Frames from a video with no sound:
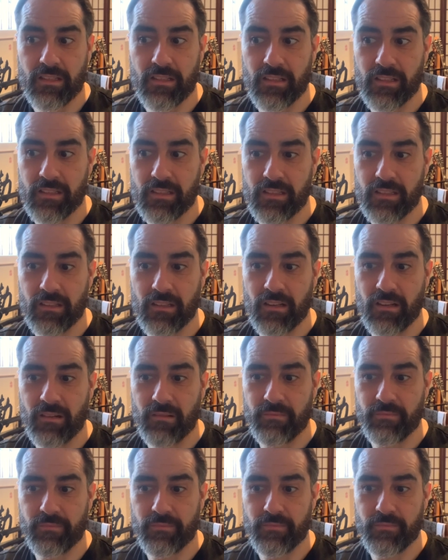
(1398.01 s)
that
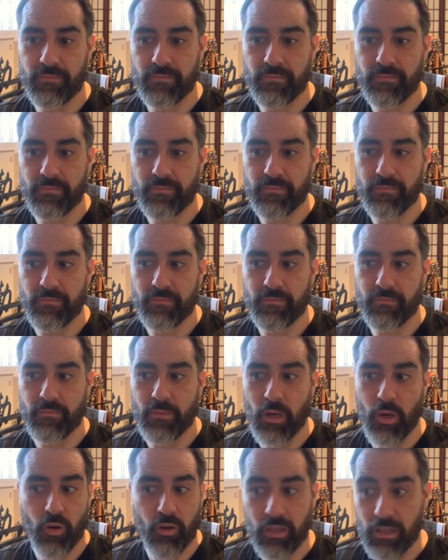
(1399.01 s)

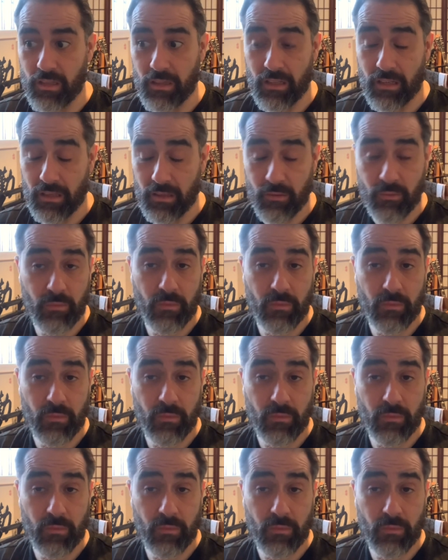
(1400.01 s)
melocchi that,